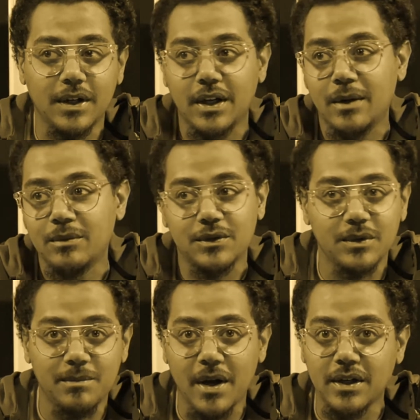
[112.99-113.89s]
I'm going to switch
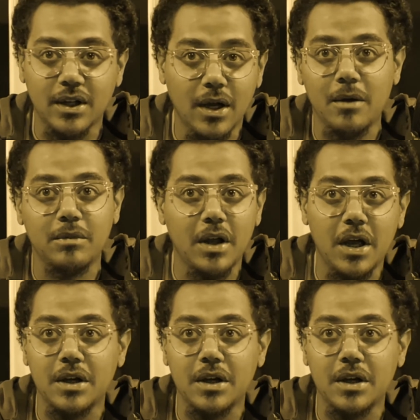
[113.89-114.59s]
back to Comcast.